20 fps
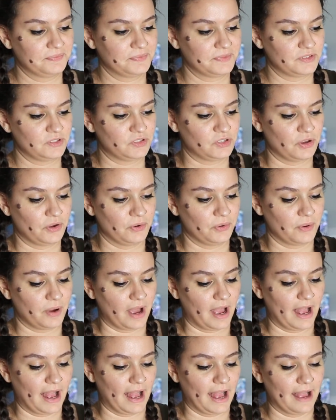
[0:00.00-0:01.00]
So
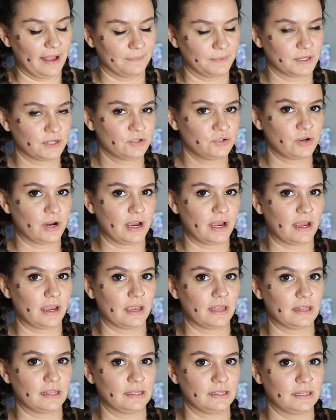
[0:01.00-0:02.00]
I'm gonna
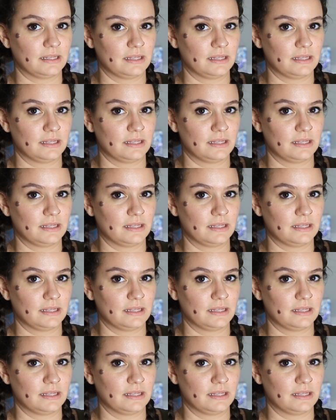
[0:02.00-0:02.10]
try